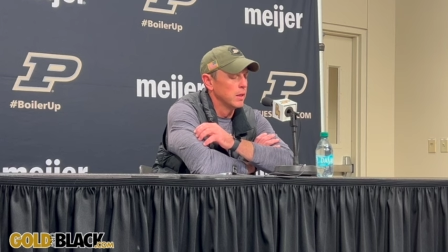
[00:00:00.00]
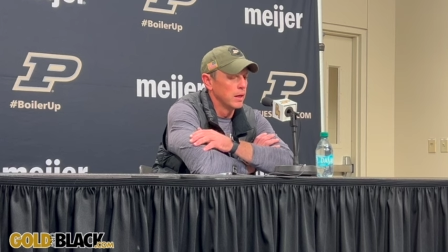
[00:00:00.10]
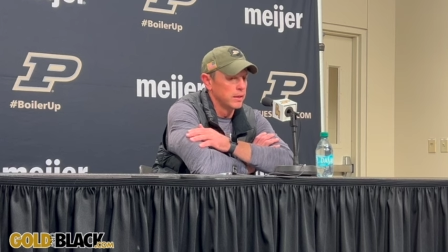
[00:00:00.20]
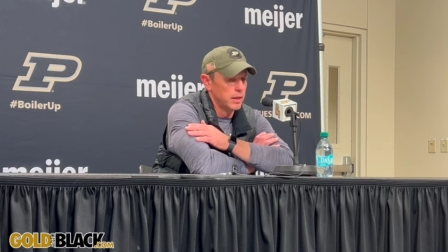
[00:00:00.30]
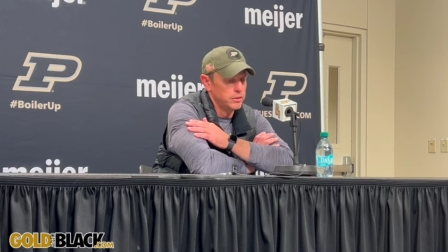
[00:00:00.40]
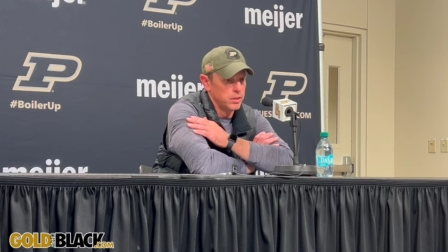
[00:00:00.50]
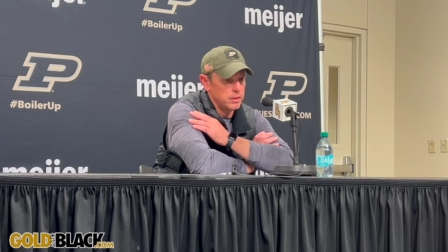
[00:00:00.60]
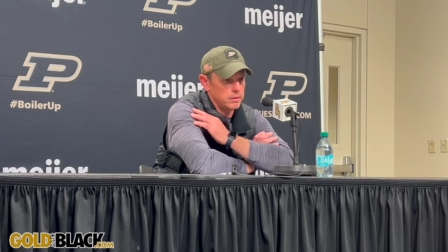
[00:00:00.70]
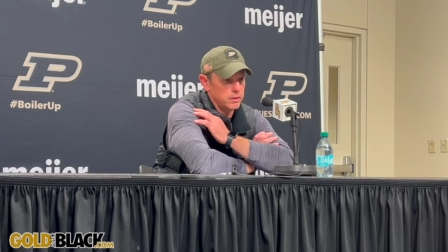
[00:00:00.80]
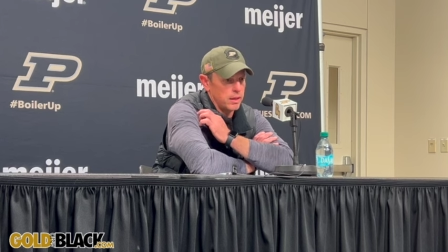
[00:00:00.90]
Yeah,
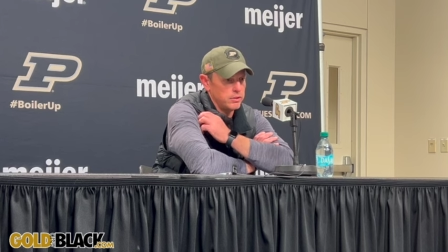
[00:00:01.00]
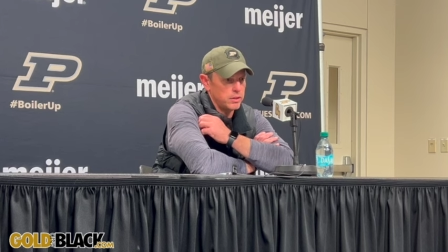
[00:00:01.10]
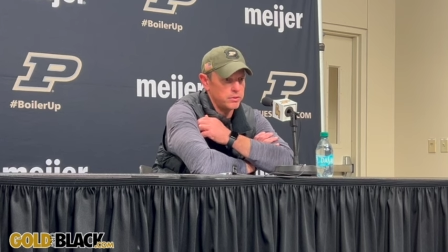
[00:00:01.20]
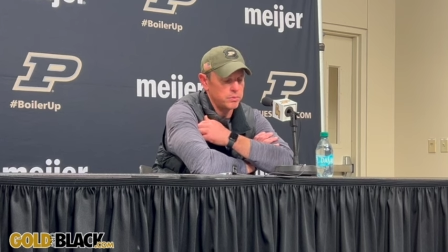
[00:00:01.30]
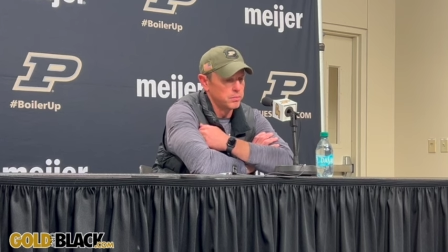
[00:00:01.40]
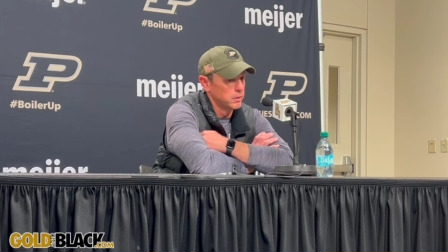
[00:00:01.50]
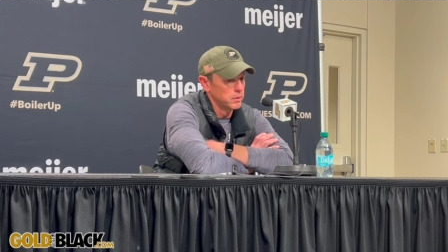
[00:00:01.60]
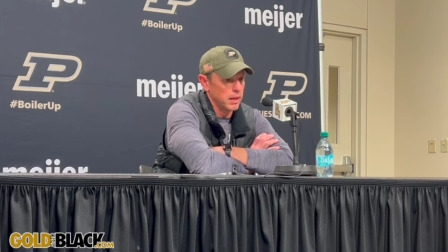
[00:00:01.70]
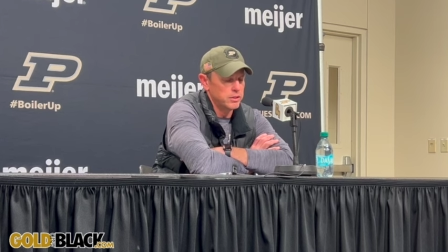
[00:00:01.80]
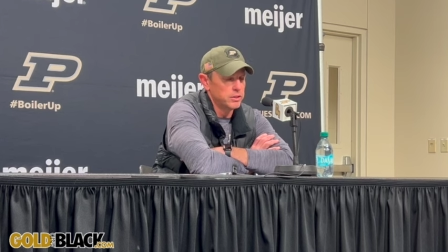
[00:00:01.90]
KJ's
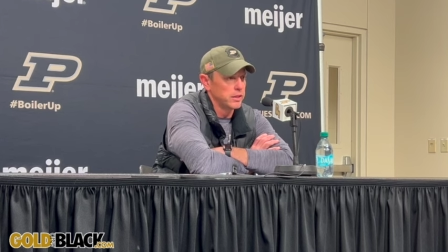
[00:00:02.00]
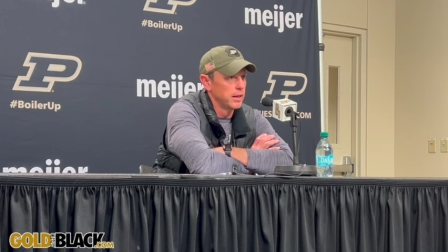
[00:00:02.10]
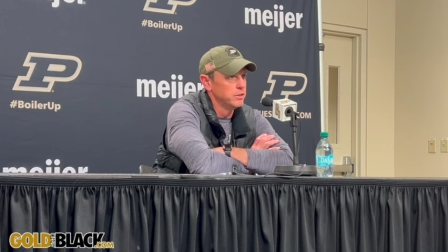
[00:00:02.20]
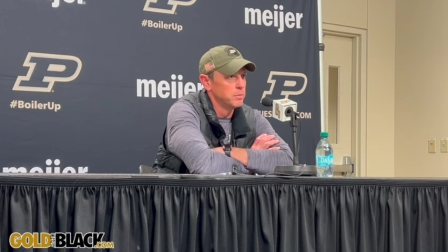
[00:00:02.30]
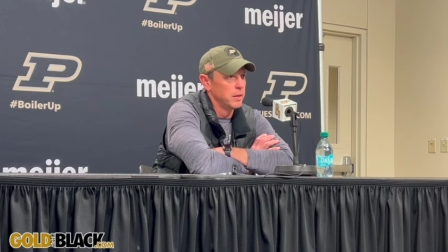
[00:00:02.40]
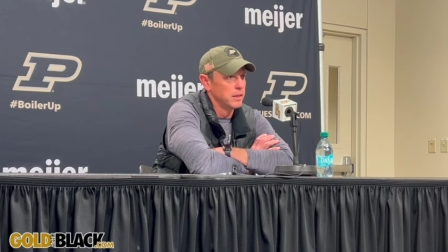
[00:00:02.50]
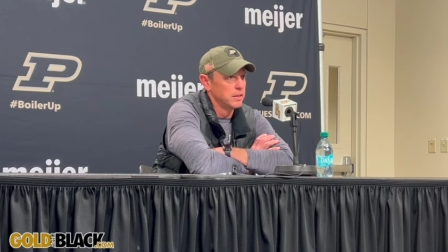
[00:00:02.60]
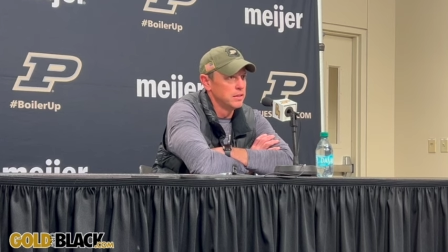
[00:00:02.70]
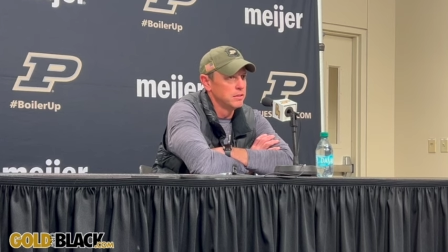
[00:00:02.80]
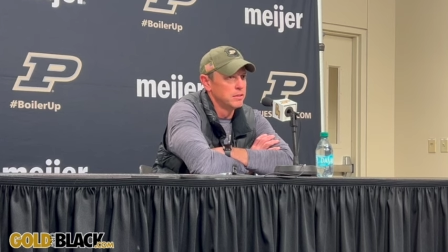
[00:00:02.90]
KJ,
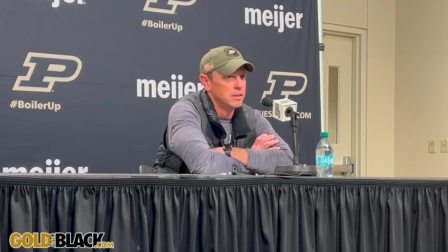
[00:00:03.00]
man.